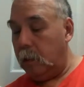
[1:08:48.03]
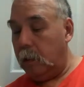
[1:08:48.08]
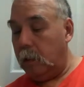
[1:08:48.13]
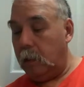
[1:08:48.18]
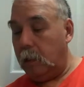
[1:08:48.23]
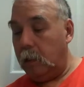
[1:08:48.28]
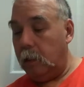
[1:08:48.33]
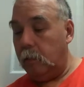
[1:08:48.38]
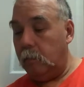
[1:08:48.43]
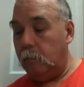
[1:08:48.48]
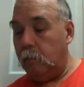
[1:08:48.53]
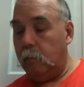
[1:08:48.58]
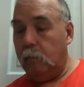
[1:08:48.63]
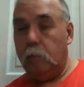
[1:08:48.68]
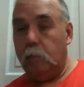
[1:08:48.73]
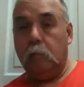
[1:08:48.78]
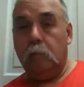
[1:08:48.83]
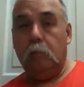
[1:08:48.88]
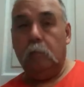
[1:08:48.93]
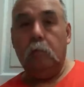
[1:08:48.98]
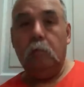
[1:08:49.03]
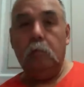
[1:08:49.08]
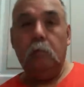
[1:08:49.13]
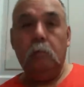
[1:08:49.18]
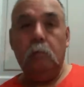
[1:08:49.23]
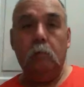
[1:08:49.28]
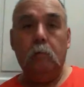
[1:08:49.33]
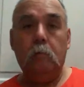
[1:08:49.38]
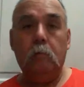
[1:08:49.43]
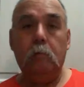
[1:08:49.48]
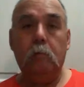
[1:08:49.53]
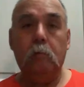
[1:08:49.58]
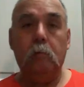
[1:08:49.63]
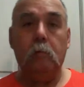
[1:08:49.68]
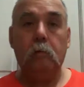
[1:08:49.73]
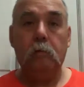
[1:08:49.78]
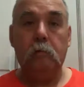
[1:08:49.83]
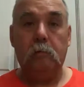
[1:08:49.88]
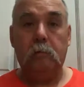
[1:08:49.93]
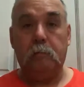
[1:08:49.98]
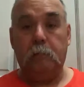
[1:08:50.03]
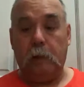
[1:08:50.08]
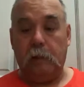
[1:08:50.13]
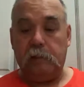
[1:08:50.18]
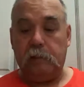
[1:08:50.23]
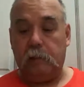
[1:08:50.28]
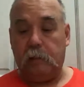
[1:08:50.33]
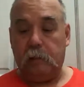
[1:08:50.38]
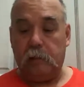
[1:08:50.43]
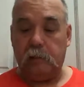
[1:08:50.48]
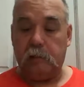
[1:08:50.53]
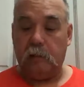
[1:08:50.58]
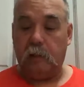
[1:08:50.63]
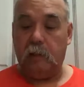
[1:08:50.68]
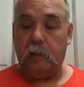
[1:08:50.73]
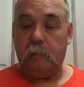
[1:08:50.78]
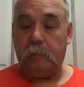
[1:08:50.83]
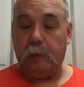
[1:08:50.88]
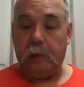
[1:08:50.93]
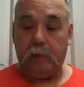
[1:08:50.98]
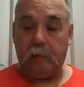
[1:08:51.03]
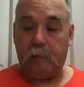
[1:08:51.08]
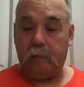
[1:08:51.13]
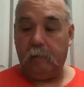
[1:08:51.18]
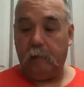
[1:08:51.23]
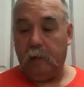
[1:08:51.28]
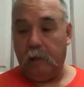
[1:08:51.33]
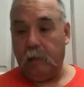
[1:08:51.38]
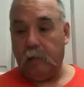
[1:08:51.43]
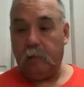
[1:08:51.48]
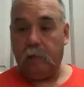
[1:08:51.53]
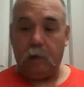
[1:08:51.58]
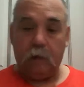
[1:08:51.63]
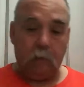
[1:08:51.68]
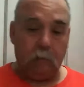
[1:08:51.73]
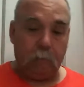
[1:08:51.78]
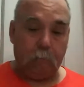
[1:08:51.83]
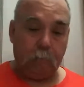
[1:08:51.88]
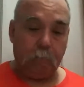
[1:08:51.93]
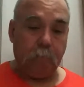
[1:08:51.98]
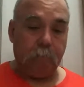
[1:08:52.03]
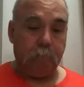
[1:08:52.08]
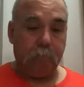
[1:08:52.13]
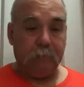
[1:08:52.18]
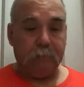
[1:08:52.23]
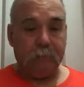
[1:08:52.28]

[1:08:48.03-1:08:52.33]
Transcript: And we'll basically just letting the battery run out, right?